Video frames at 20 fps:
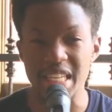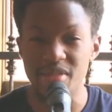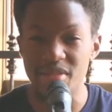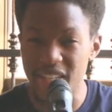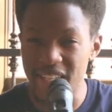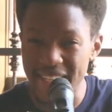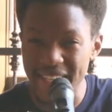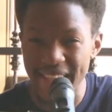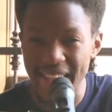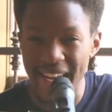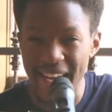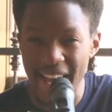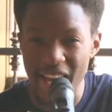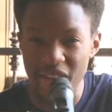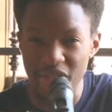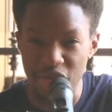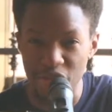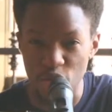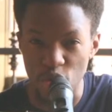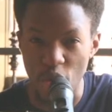even in the
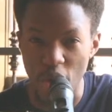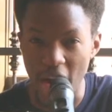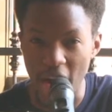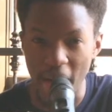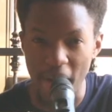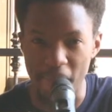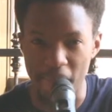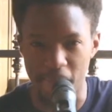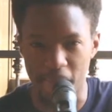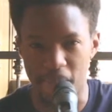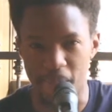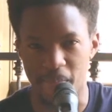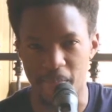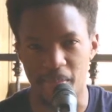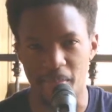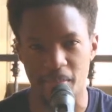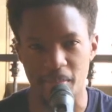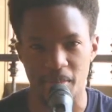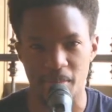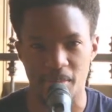life to come,
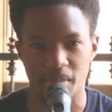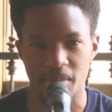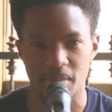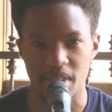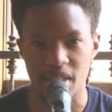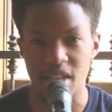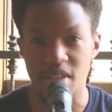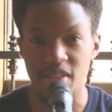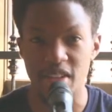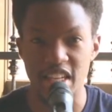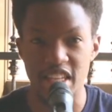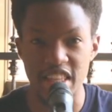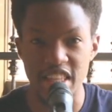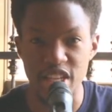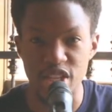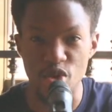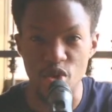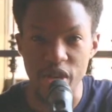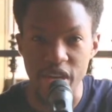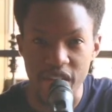even in the
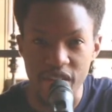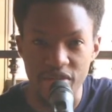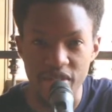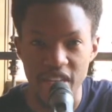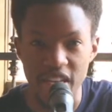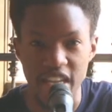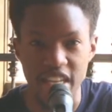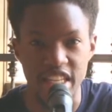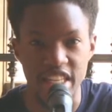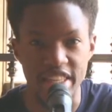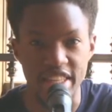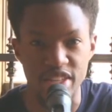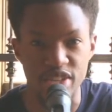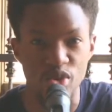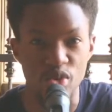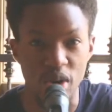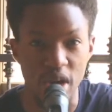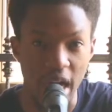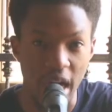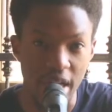new heaven and in the
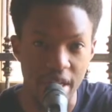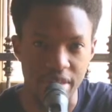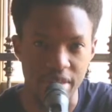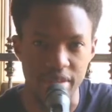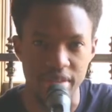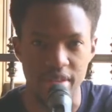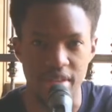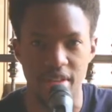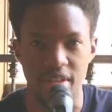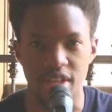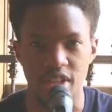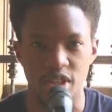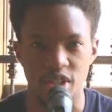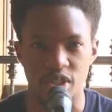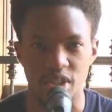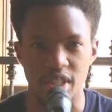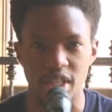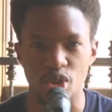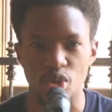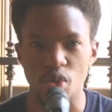new earth.
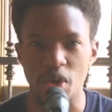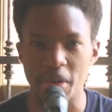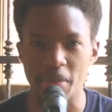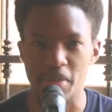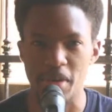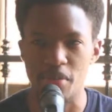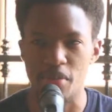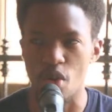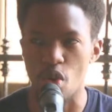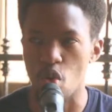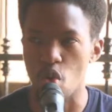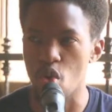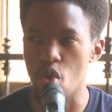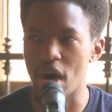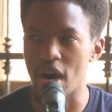So that's why people who